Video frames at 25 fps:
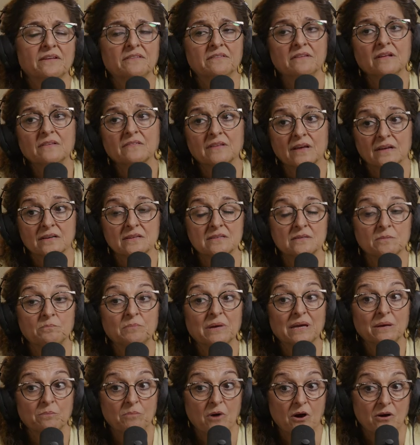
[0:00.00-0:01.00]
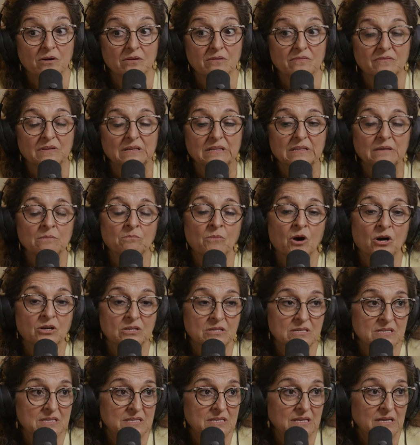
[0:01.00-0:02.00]
I think think that is a big part of it, the
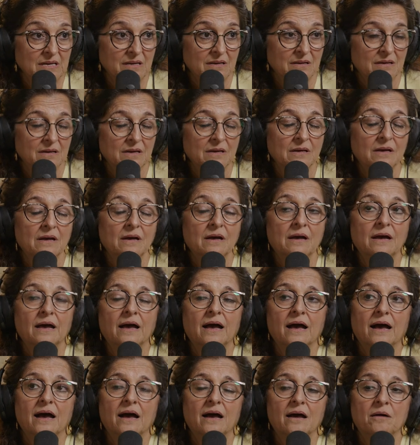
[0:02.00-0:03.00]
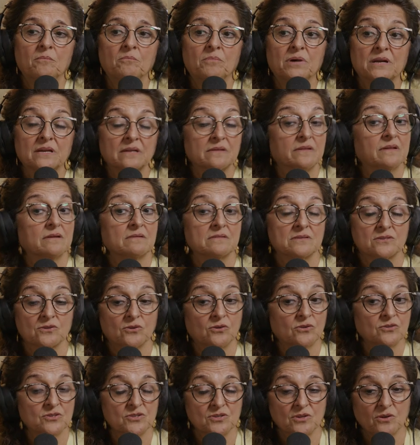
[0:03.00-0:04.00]
modesty. Um, but there's
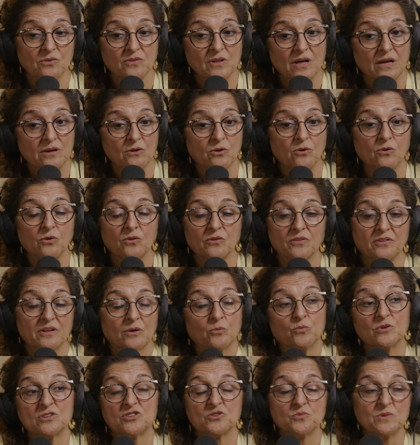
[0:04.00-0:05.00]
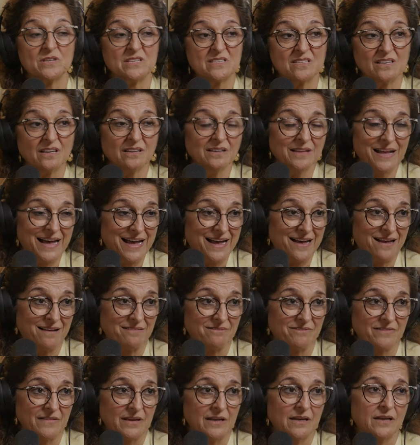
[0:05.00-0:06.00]
also that whole thing, which we still have.
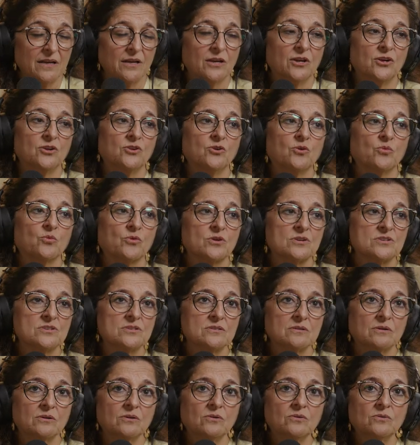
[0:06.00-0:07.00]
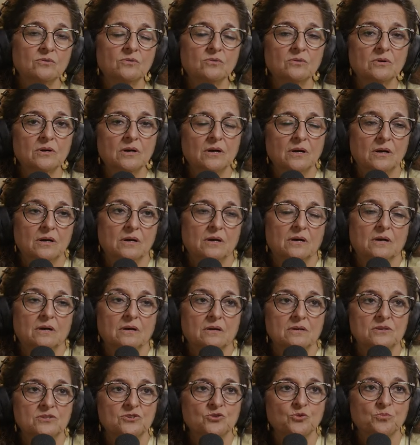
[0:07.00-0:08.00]
You know, we're so
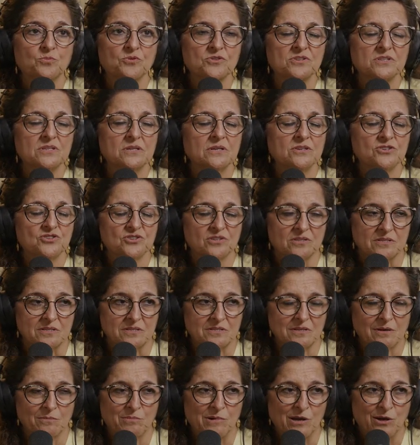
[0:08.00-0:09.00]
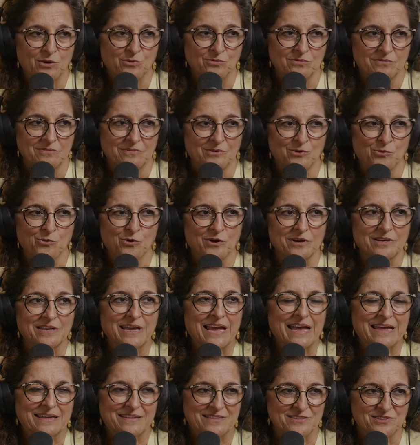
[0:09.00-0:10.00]
superstitious about the word
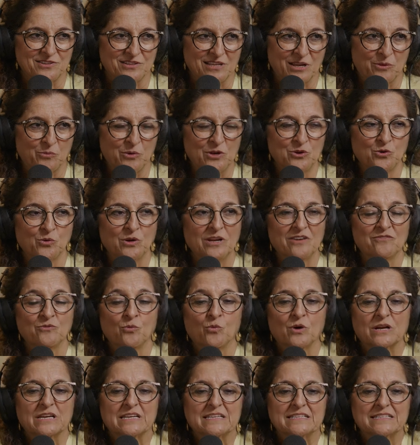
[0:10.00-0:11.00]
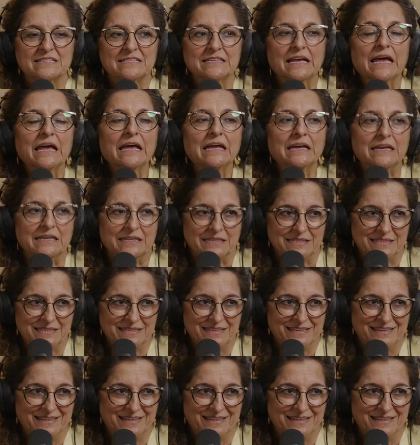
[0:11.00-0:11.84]
cancer. Like, we don't even want to say it.